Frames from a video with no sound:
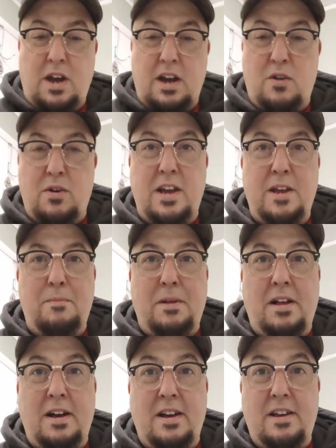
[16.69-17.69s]
how I
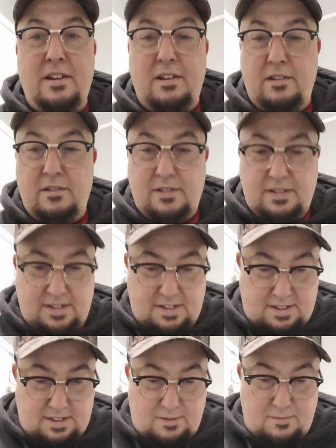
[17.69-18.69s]
apply the
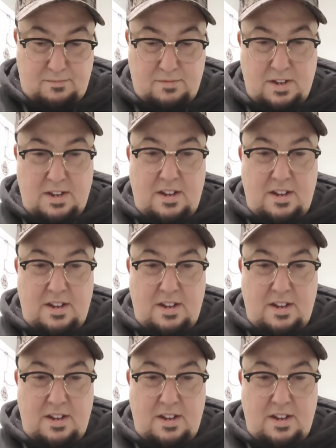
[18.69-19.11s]
system,